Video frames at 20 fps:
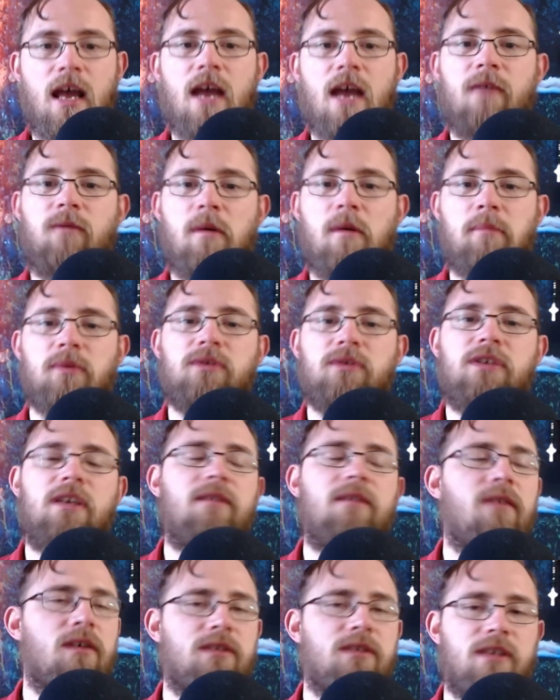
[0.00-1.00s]
If we
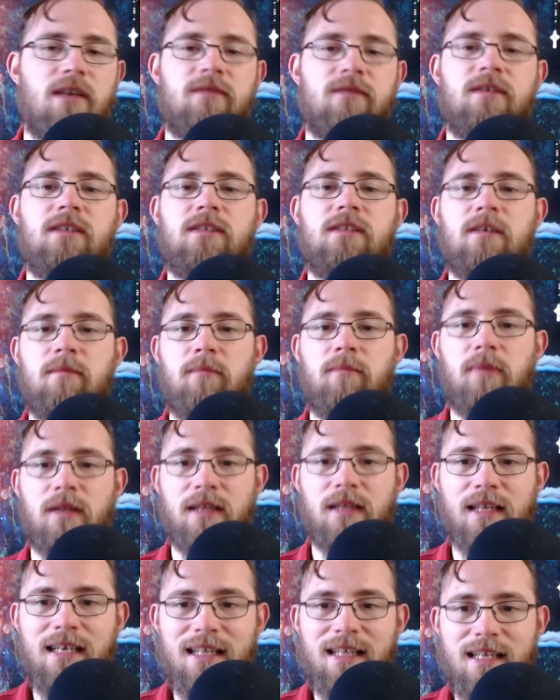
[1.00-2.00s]
perceive ourselves as
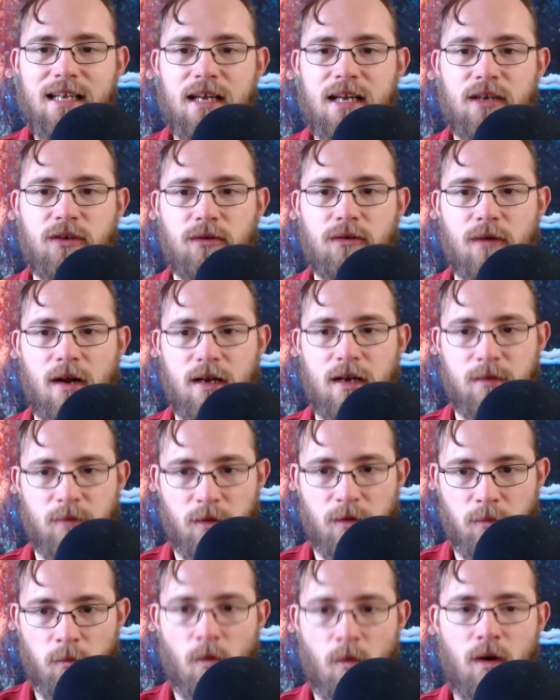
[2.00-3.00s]
completely integrated
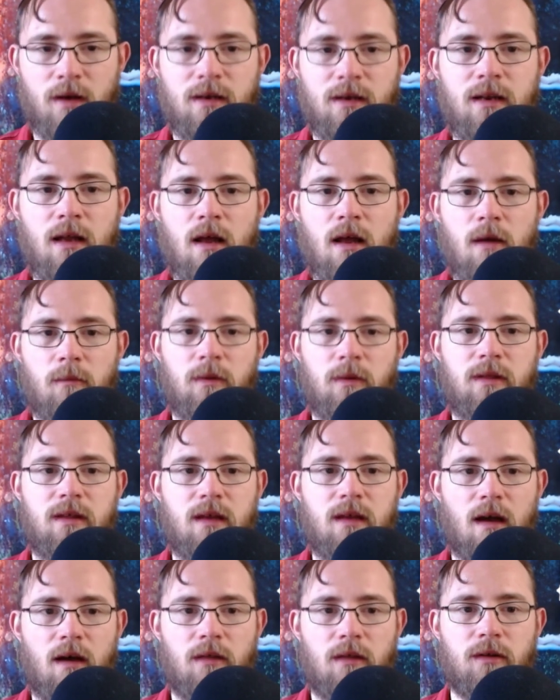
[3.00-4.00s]
with one with
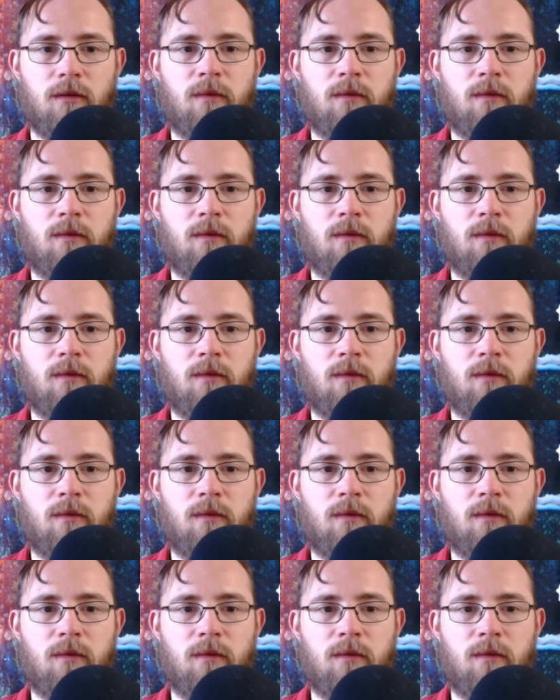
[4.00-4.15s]
the other,